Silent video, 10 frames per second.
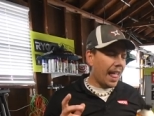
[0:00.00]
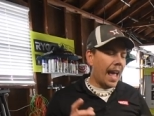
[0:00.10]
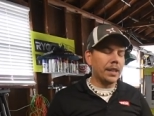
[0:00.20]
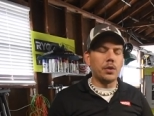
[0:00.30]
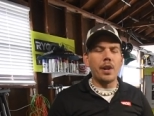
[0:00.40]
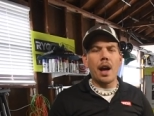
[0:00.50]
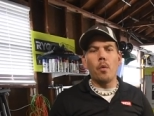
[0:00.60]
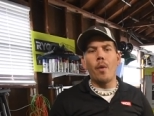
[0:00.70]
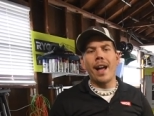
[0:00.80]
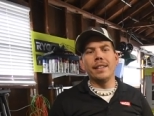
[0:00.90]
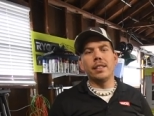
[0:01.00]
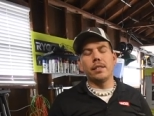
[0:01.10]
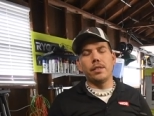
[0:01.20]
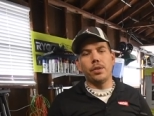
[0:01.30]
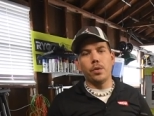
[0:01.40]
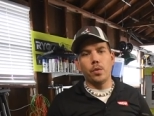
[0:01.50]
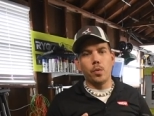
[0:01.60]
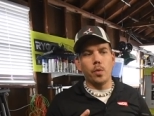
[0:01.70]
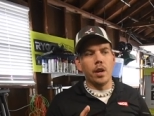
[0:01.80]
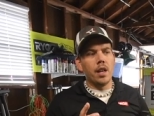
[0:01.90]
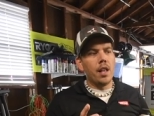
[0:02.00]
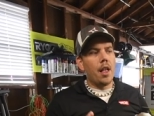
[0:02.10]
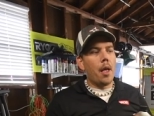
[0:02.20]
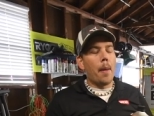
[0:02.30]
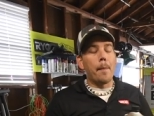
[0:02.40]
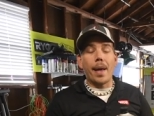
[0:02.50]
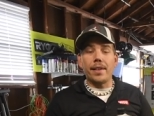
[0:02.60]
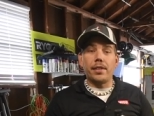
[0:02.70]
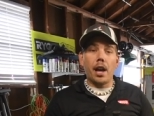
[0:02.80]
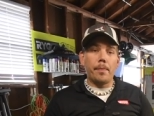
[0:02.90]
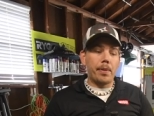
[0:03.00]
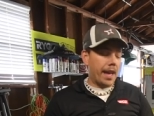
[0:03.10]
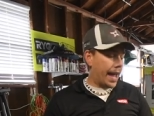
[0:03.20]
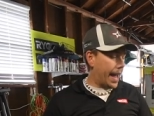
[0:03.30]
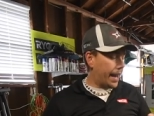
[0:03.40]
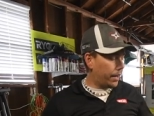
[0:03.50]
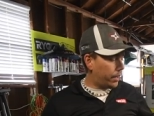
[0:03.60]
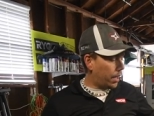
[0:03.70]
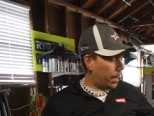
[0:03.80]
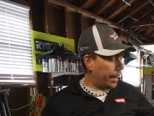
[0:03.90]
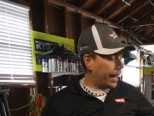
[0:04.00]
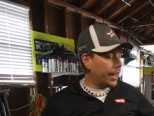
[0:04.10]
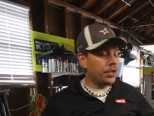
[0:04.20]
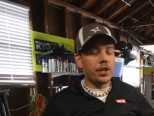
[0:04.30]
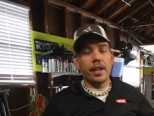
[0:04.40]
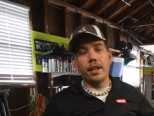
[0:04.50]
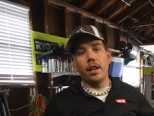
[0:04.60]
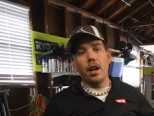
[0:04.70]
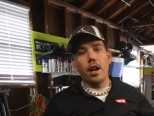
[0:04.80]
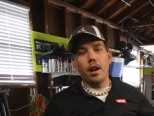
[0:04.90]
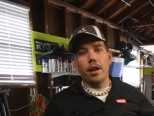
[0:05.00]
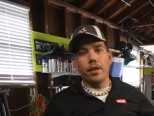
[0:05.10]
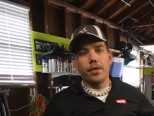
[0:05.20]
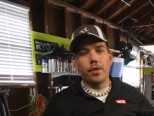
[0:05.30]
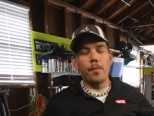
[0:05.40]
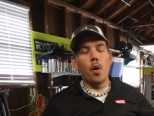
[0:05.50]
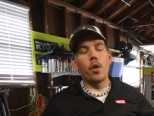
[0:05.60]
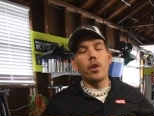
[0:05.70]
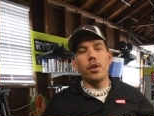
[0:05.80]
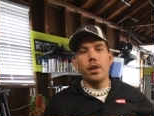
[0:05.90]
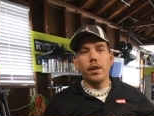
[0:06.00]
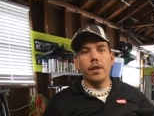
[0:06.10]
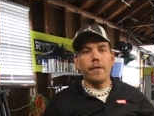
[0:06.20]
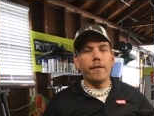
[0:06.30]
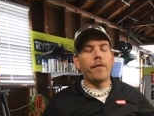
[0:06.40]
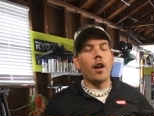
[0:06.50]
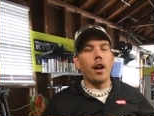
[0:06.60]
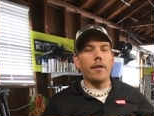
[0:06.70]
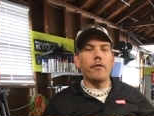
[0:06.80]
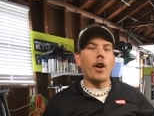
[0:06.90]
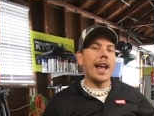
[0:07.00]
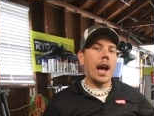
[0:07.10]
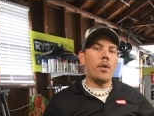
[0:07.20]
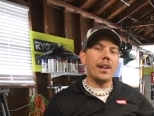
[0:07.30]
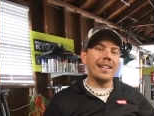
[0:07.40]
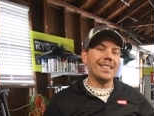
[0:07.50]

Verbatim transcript: I do not want to mess up and the engine, uh, the motor uh, fry out in